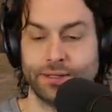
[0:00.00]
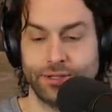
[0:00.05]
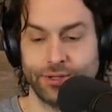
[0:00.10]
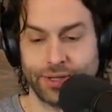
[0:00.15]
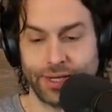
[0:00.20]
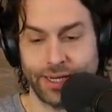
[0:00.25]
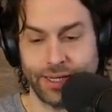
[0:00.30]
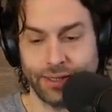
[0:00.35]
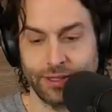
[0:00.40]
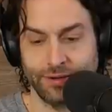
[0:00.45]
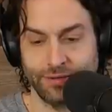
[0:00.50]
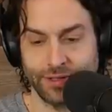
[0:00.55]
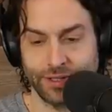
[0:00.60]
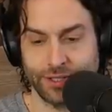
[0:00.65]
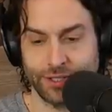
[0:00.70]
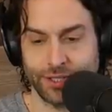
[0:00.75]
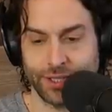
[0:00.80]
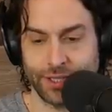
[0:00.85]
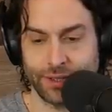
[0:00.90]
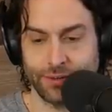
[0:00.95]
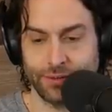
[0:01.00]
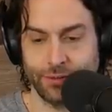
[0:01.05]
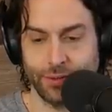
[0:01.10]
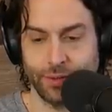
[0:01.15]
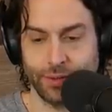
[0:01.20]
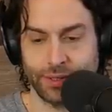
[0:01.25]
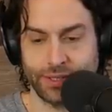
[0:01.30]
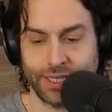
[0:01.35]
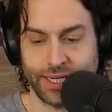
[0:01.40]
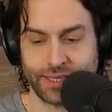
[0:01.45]
dude, I love this shit.
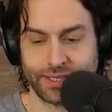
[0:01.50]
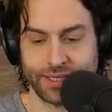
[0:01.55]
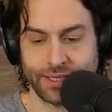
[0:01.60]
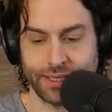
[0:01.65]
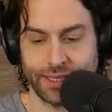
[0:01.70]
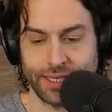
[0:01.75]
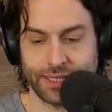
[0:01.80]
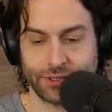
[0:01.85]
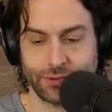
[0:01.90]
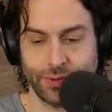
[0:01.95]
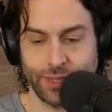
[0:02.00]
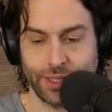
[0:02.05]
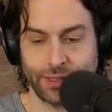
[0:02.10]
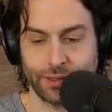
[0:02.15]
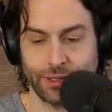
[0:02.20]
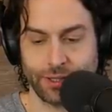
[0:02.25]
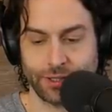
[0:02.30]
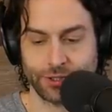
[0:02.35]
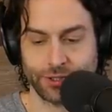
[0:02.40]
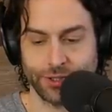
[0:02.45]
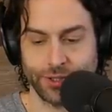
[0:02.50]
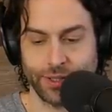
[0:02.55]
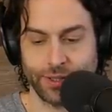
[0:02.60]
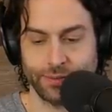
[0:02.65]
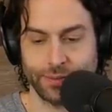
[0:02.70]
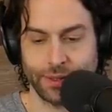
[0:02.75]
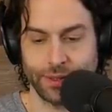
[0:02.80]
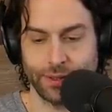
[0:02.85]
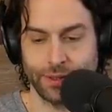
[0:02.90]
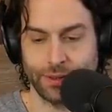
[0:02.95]
We were texting last week. Lost your
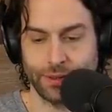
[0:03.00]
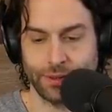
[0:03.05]
number.